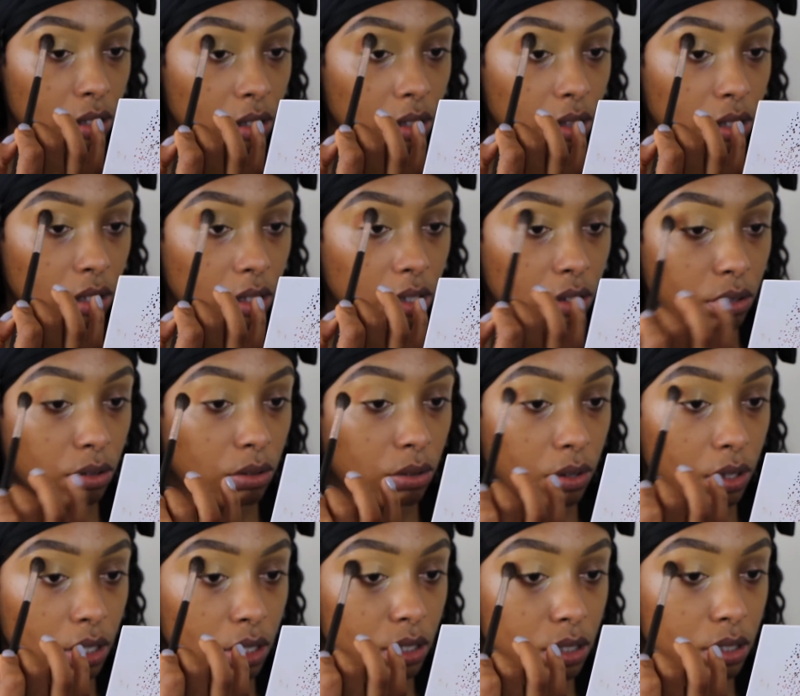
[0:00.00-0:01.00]
the
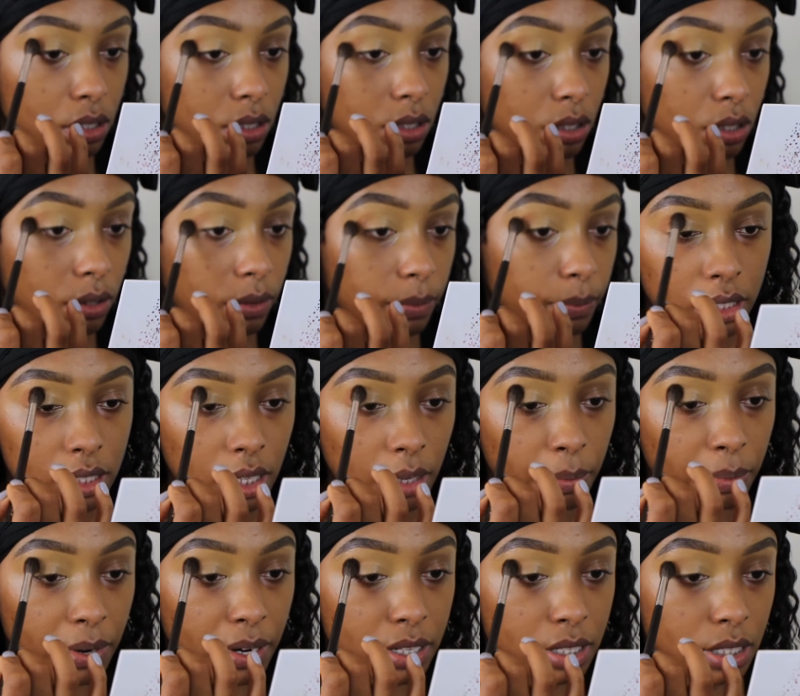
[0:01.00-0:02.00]
crease. I say
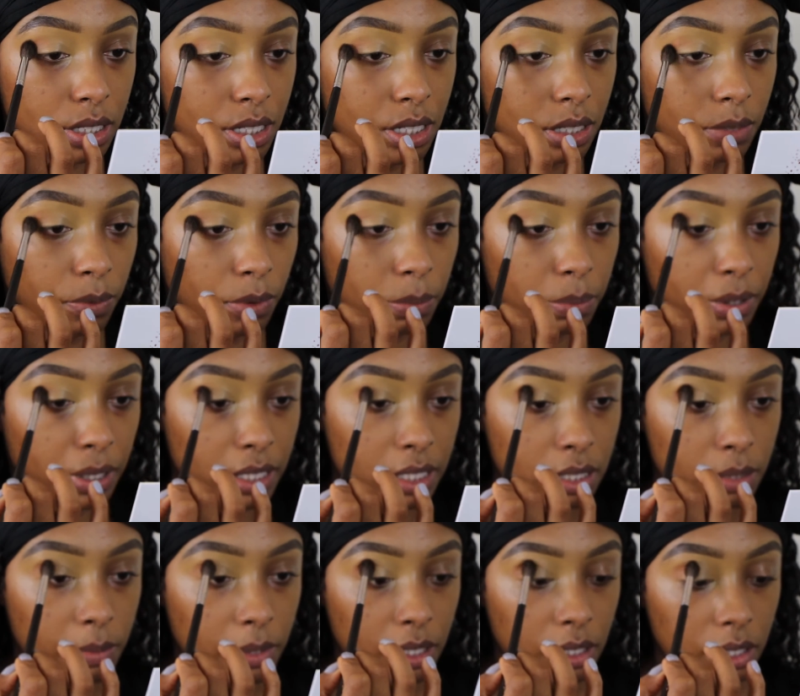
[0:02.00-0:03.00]
press, it's just for
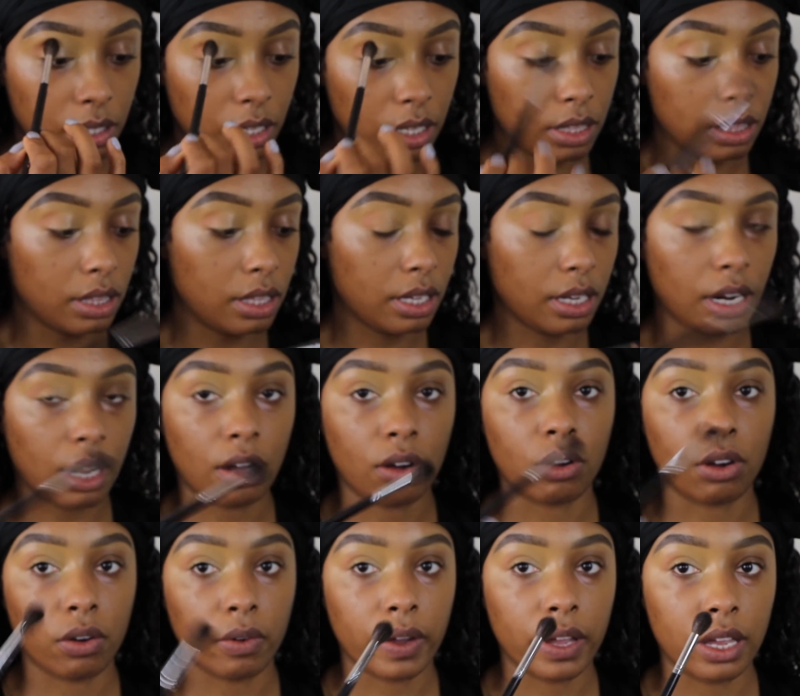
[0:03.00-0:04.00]
placement, and then I'll
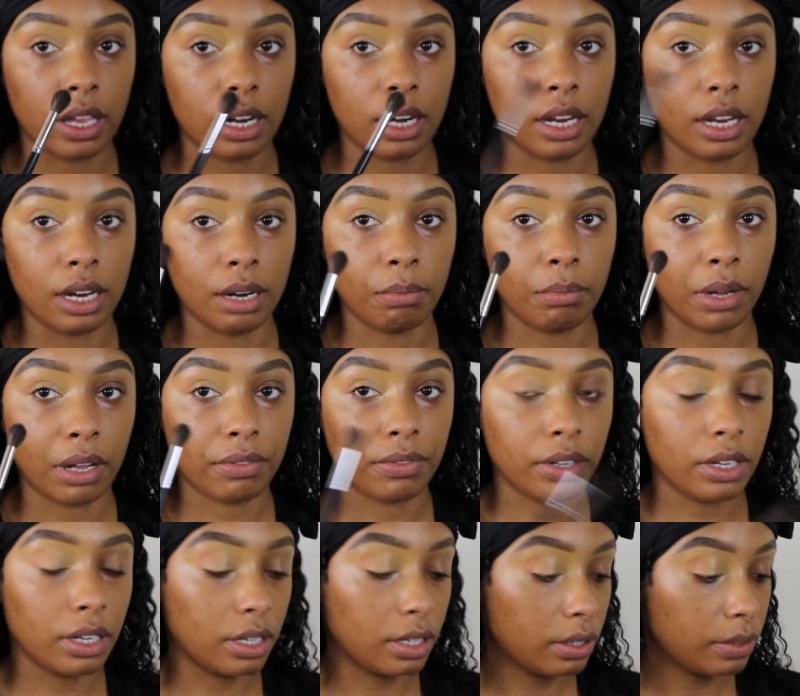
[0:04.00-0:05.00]
go ahead and buff
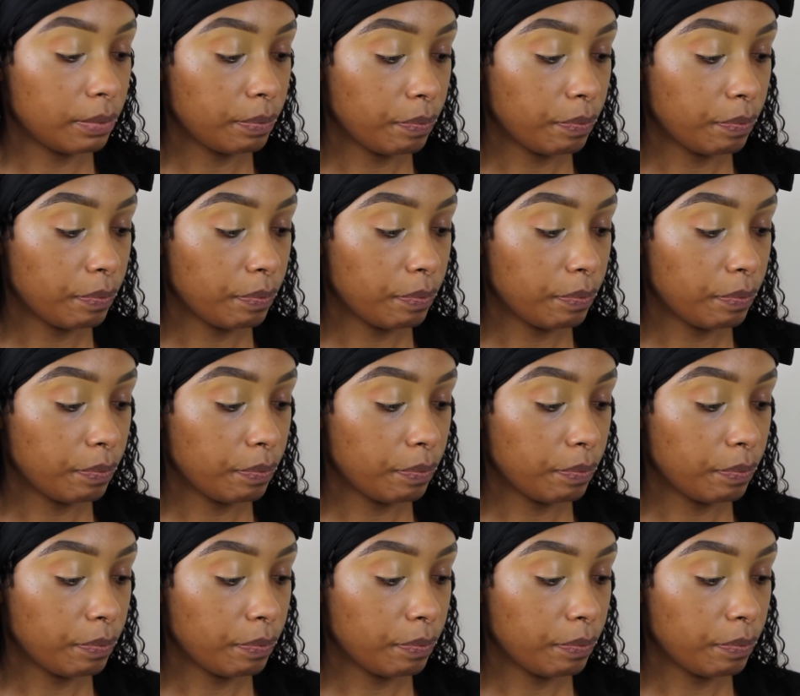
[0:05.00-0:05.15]
it in.